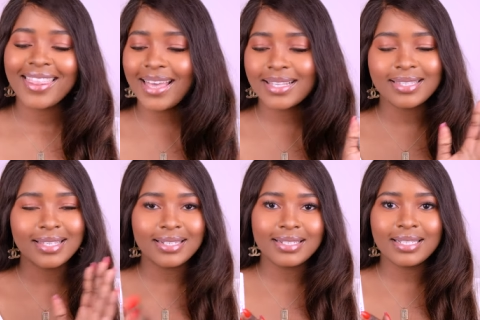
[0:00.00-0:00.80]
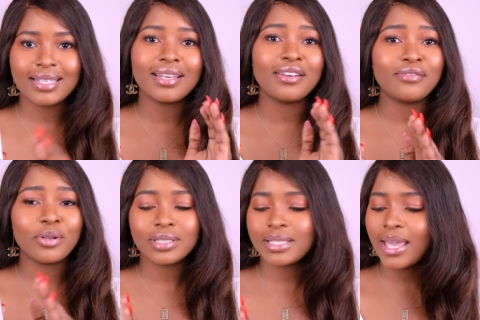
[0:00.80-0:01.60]
that's Zadig and
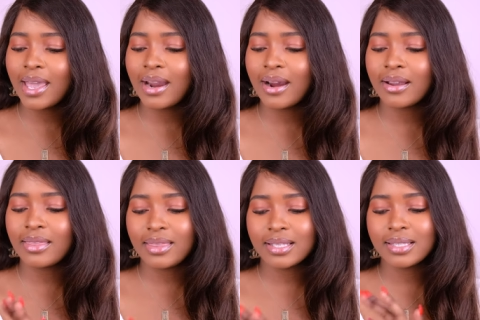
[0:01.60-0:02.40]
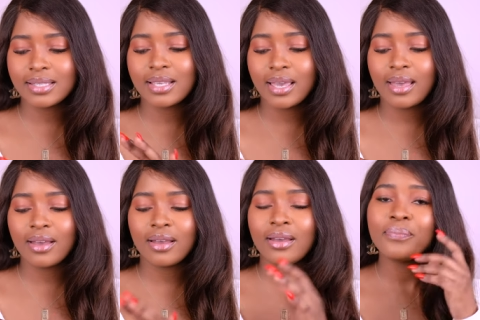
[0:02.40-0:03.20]
Voltaire, This Is
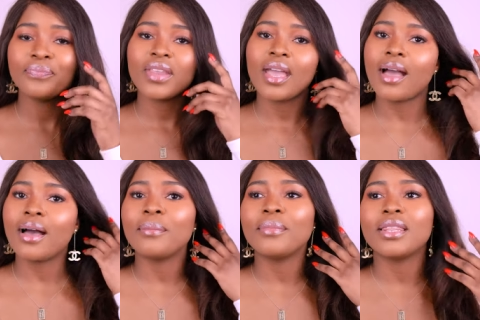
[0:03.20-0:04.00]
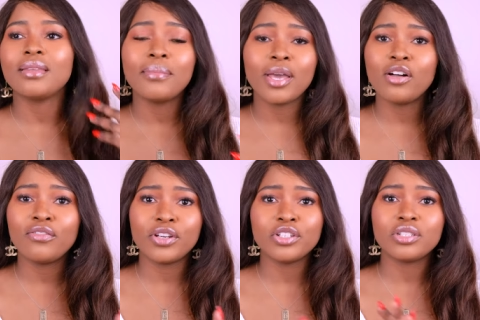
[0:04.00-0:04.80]
Her. Um, the male
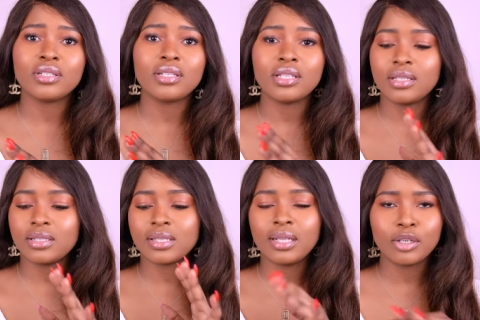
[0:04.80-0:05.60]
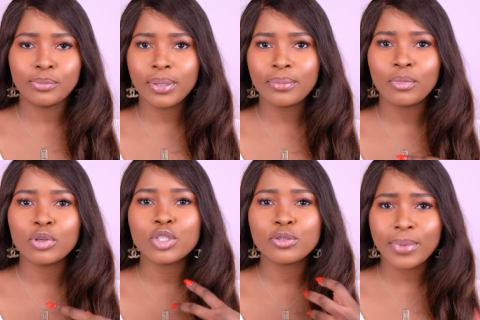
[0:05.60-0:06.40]
version is a little bit
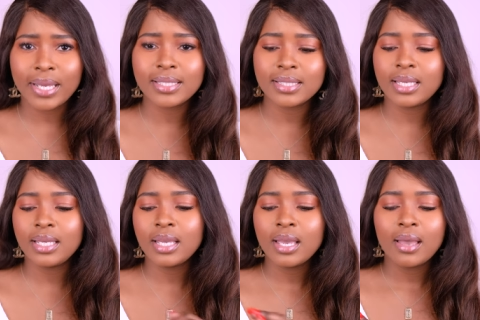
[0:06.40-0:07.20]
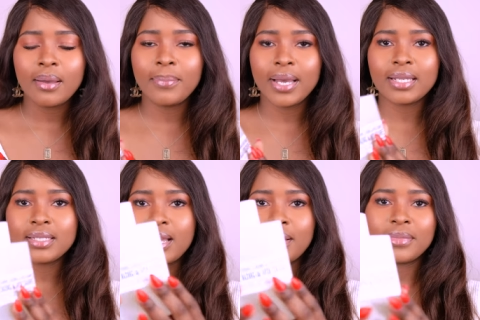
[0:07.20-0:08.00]
more spicy,
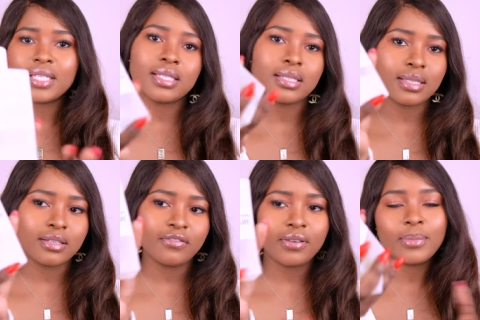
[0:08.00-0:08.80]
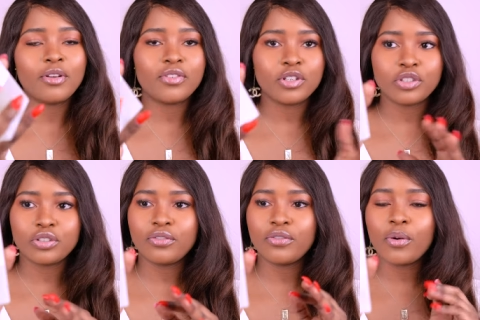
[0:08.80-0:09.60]
but um, this is the female
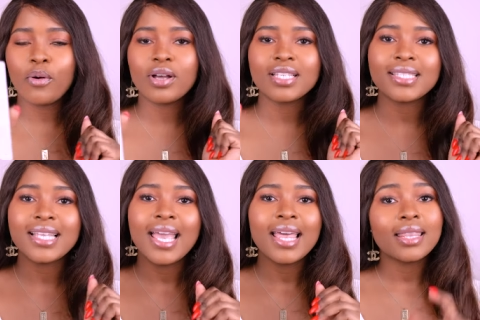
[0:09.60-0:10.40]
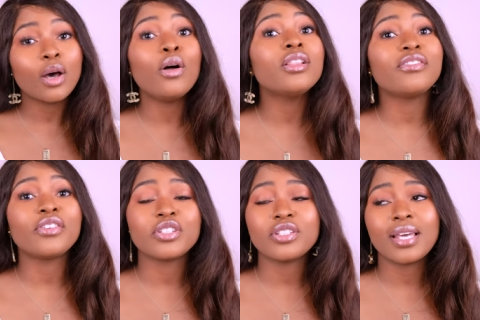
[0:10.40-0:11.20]
version, of course, the only
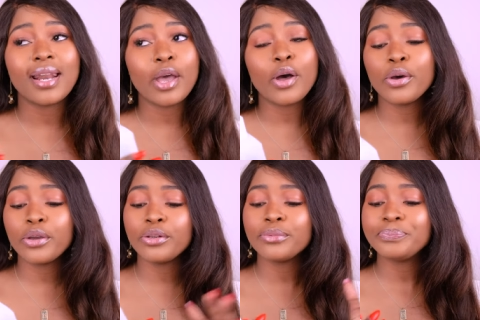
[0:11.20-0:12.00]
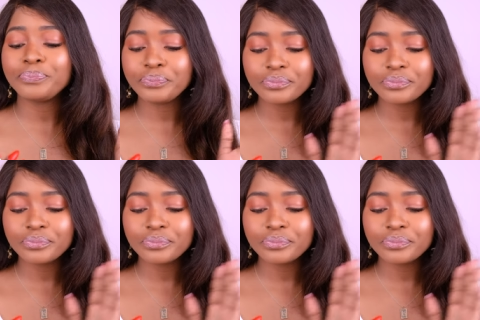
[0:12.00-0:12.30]
version that I own.